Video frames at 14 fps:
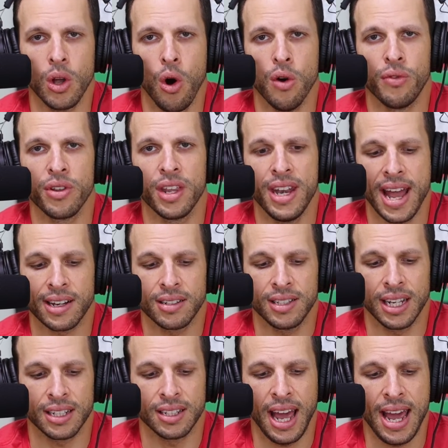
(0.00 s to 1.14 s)
over the next
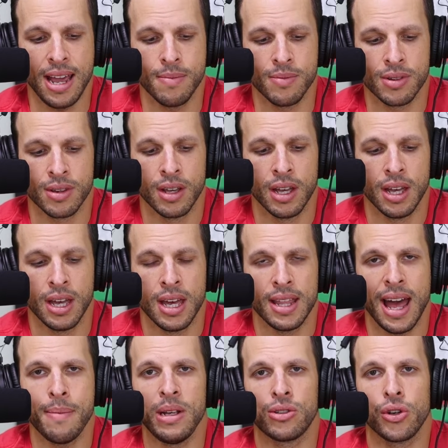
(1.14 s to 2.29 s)
6 games,
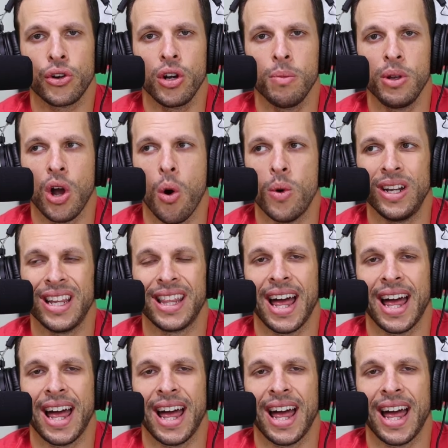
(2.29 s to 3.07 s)
that means they're going to be going into